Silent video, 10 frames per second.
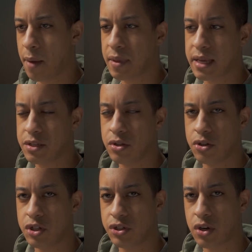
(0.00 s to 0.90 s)
I'm guessing you're
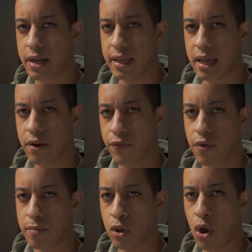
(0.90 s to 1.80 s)
just trying to get it
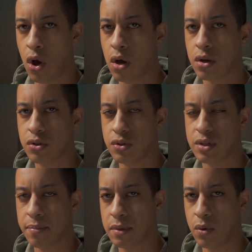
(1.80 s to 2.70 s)
from log to
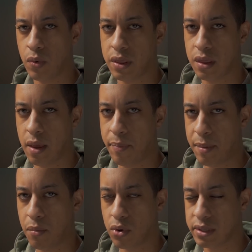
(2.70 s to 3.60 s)
something with a
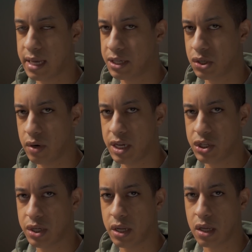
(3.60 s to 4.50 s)
bit more
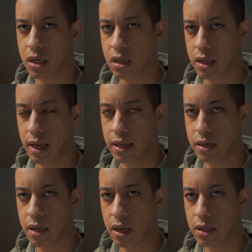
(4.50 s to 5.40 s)
saturation, and,
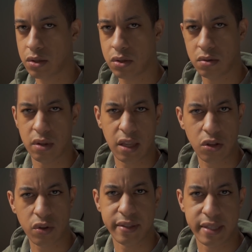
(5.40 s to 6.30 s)
and uh, like
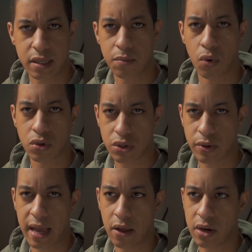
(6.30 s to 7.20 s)
you can see more
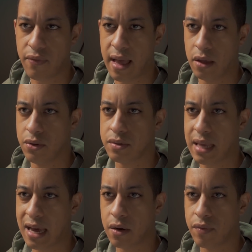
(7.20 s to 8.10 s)
tonality values
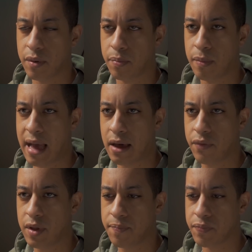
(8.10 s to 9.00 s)
out of, the, out
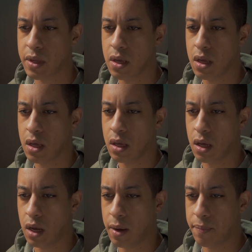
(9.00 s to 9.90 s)
of it.
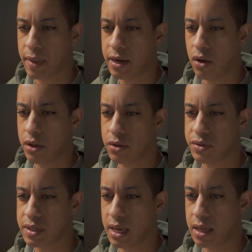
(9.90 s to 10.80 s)
Um, I know that you
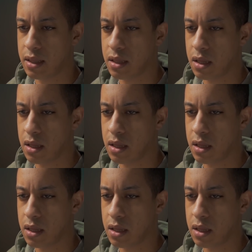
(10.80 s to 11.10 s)
said